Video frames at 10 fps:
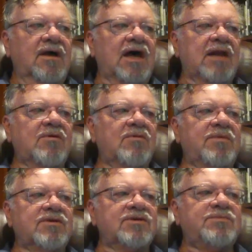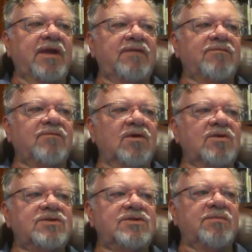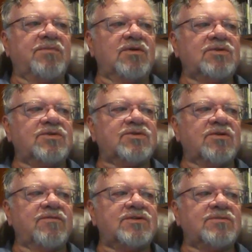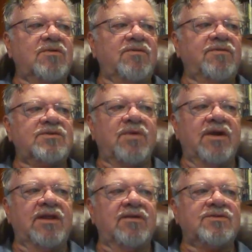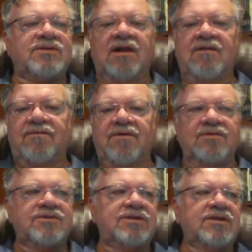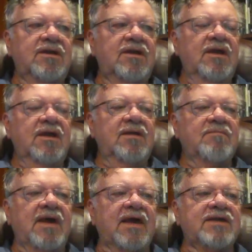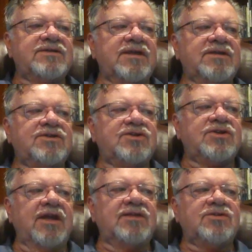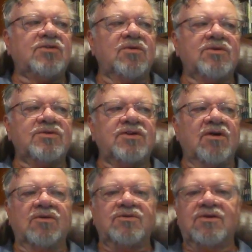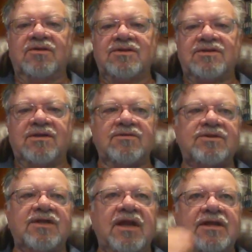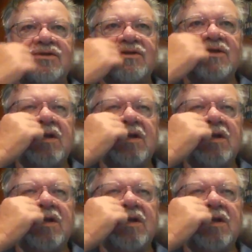Automobiles, paved roads, the postal service, movies, radios, telephones, magazines, chain stores all took the center stage.